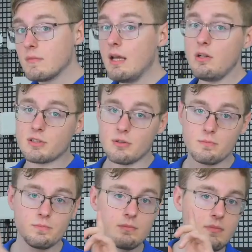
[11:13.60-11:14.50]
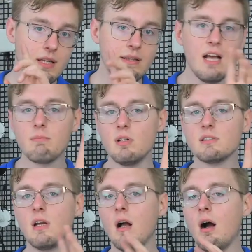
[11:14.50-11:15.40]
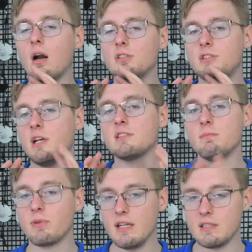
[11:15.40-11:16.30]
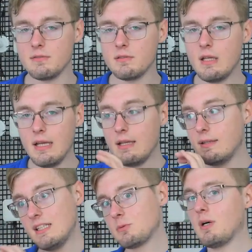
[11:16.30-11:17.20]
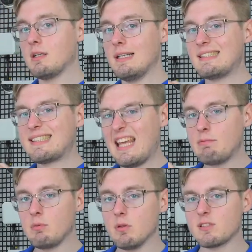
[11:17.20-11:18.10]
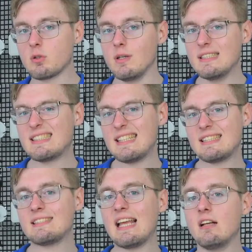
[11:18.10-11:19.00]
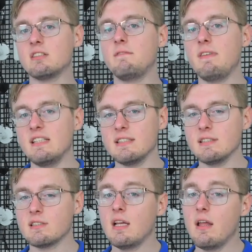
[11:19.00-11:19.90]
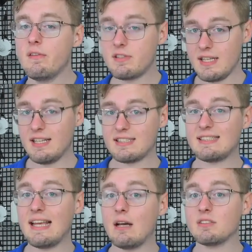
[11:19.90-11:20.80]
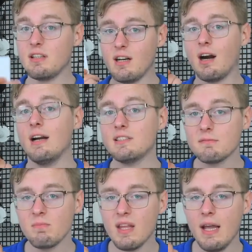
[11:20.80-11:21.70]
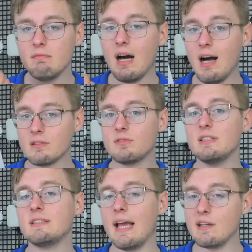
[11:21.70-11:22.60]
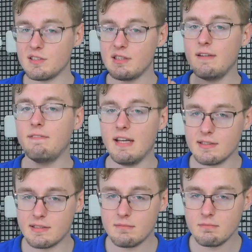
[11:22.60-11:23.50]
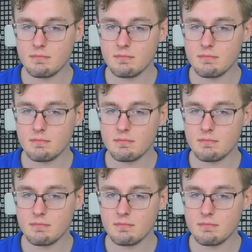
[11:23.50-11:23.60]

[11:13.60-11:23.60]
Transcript: And also, the numbers are just impressive. This one is capable of storing 6,000 faces, 6,000 cards, and 100,000 events.